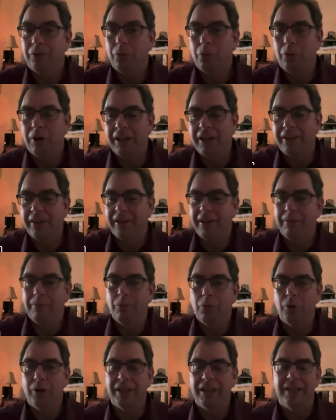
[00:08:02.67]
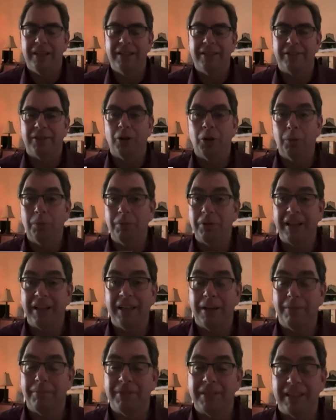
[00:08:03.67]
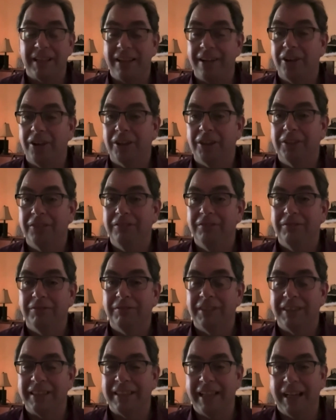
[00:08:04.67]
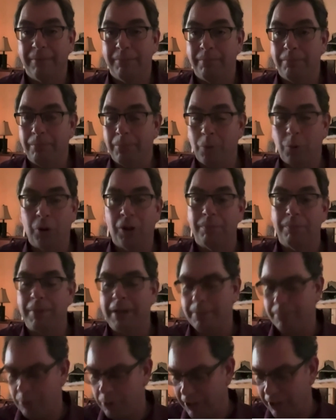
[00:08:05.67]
One of them was opening up City Hall to get more people